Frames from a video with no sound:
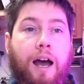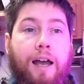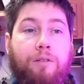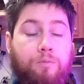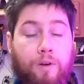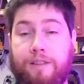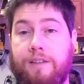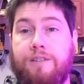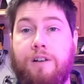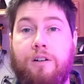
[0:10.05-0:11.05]
I write
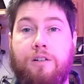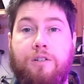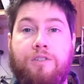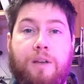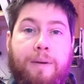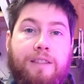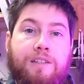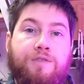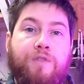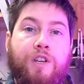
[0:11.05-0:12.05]
these articles, I make
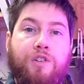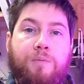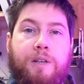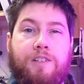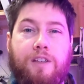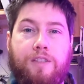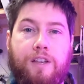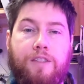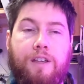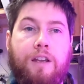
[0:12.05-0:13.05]
these videos because I
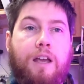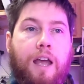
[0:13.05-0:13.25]
think that